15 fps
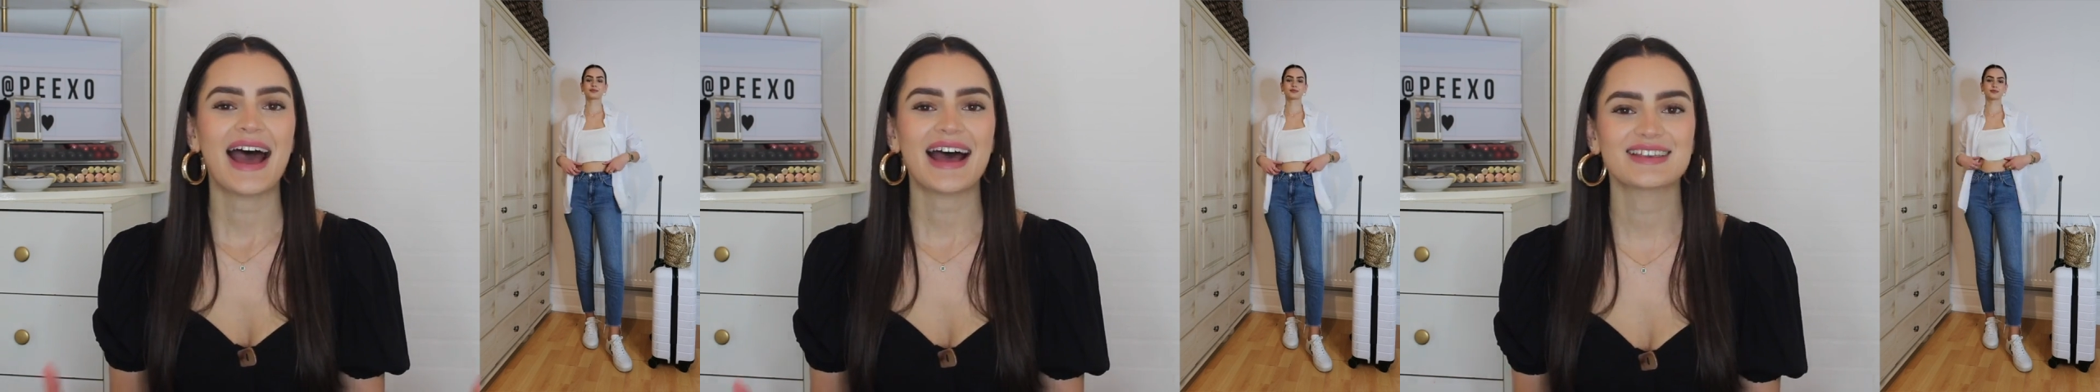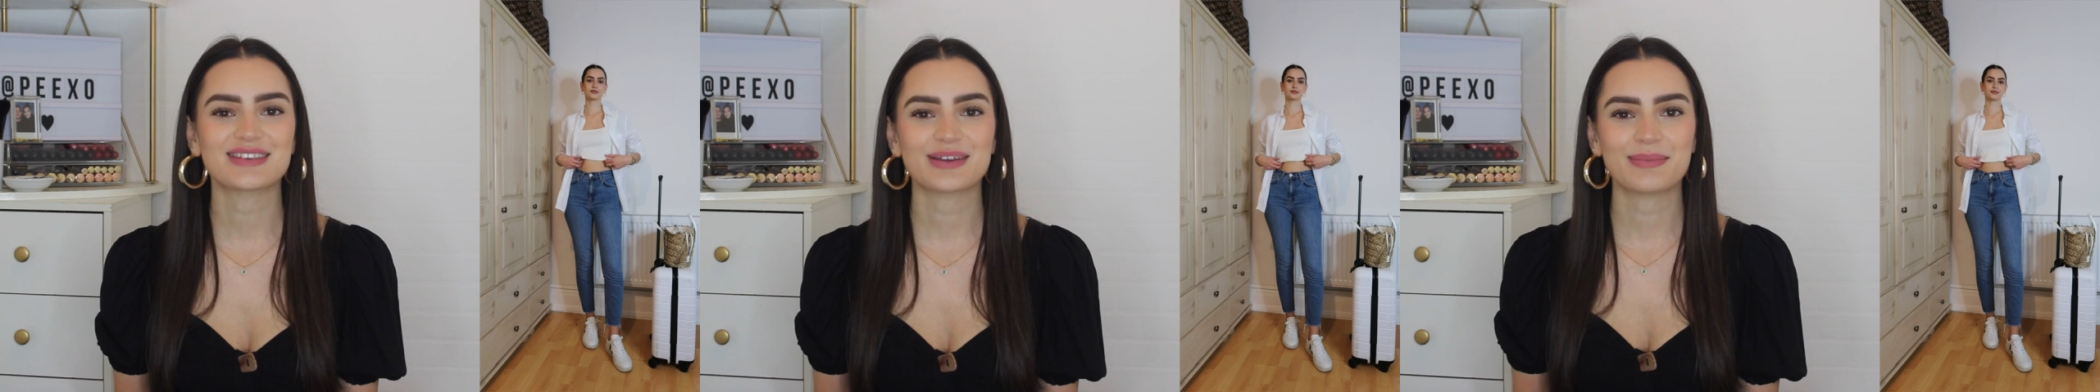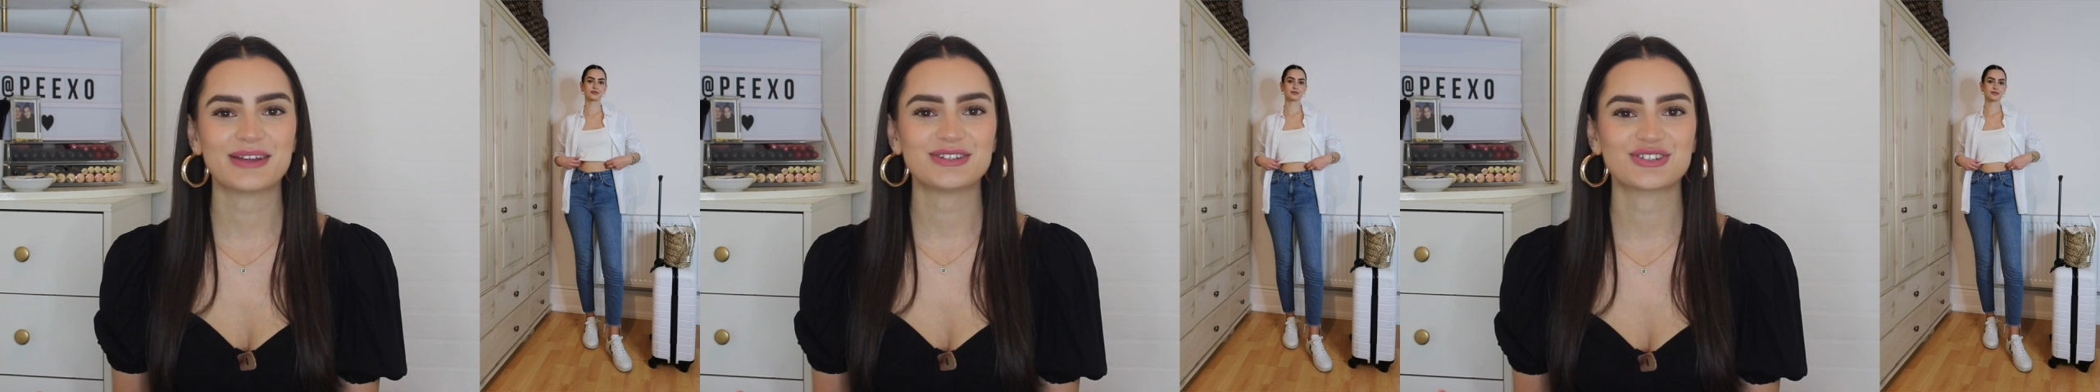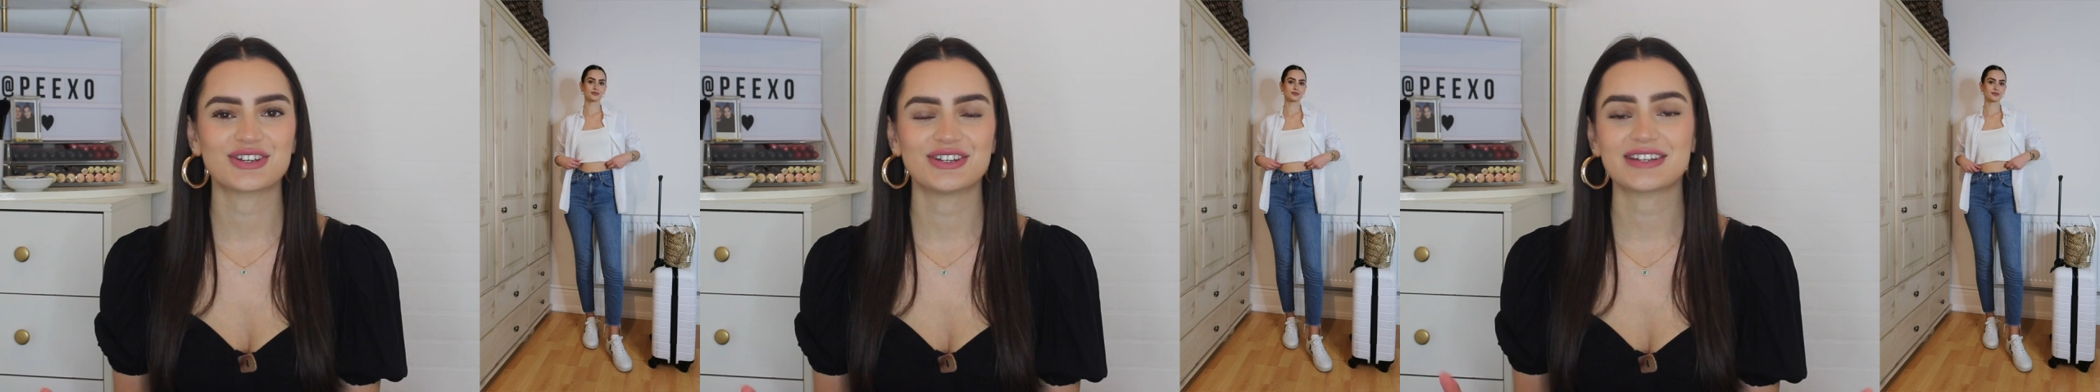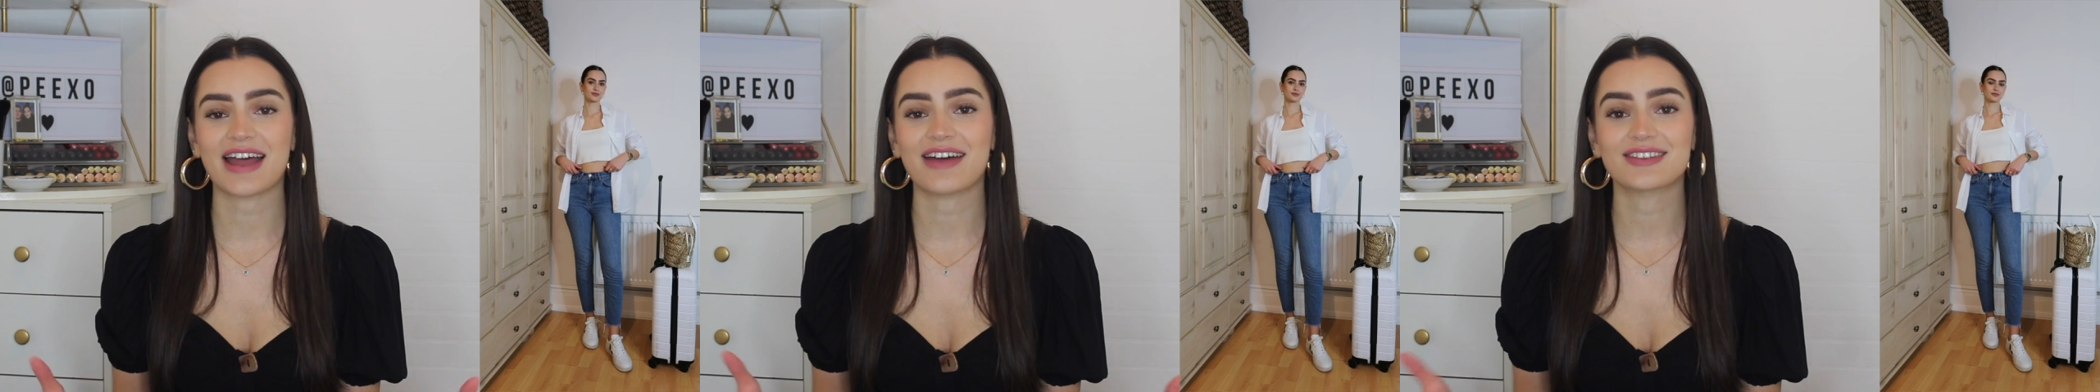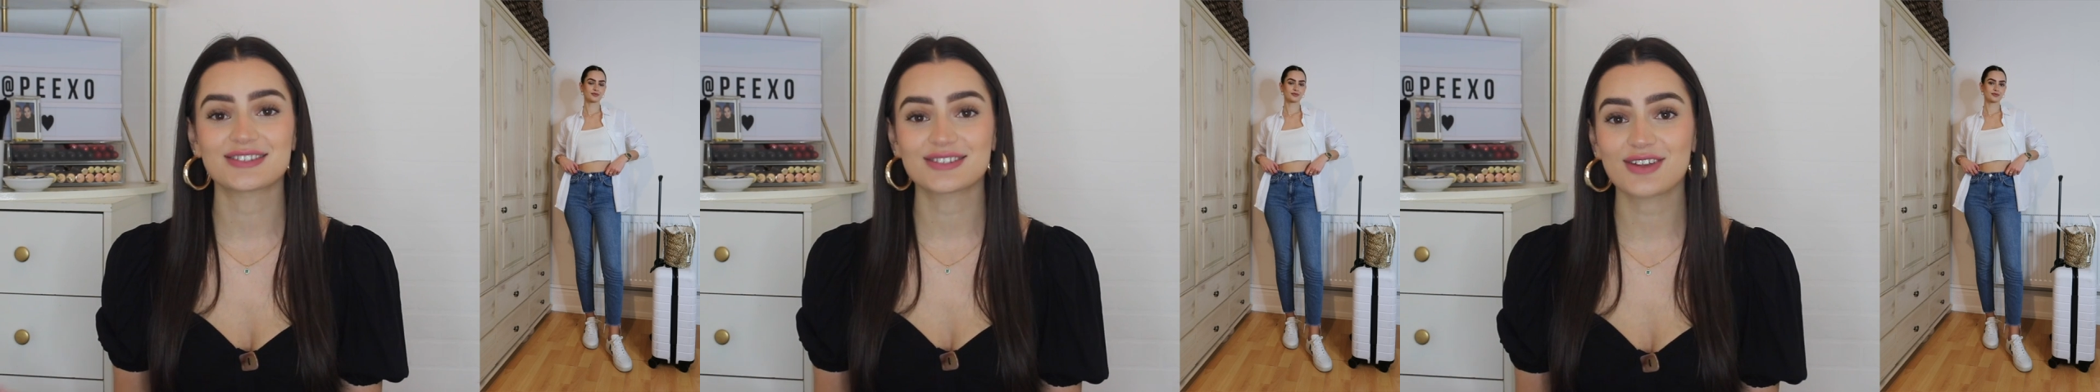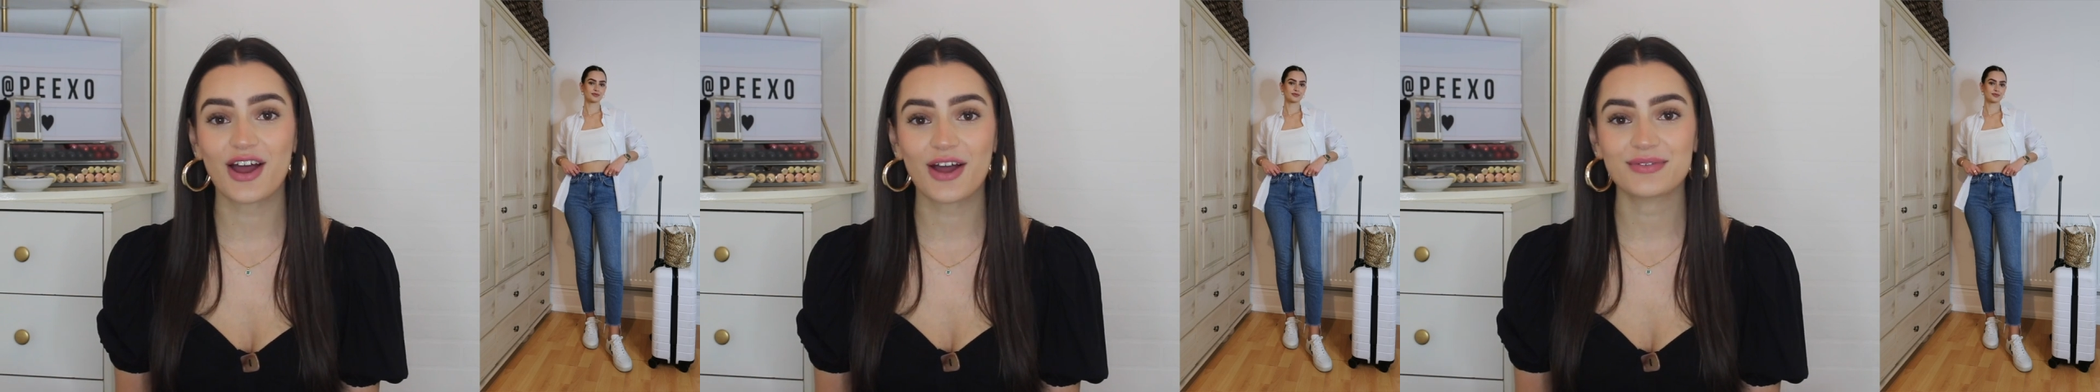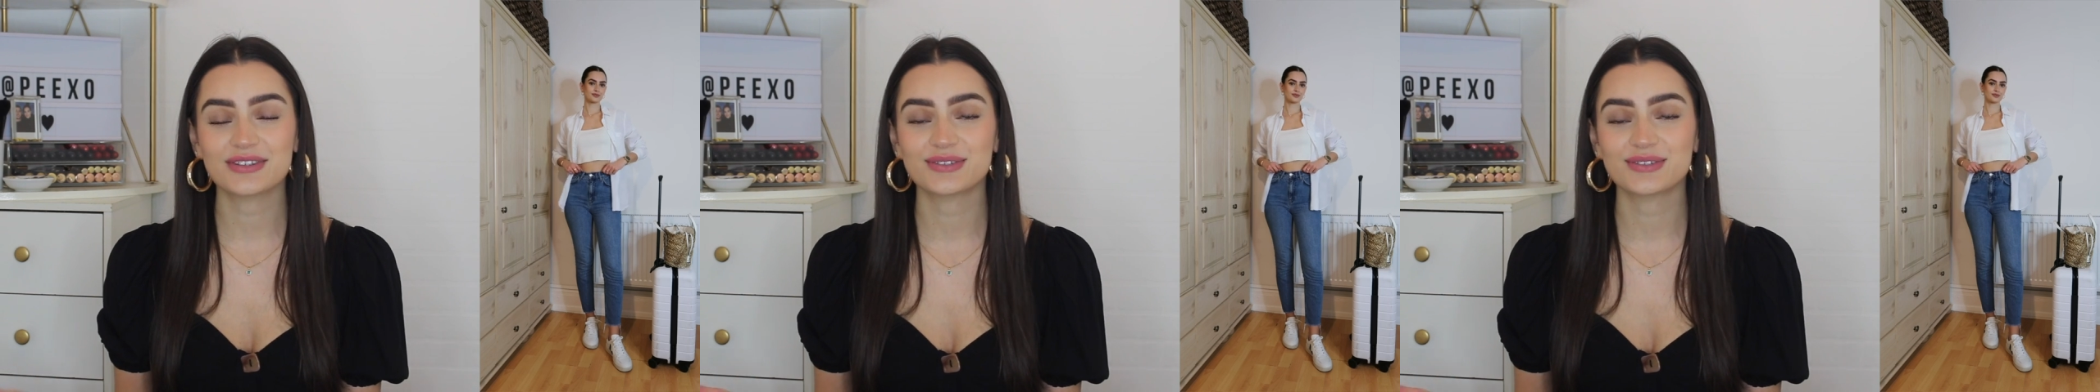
As I mentioned at the start of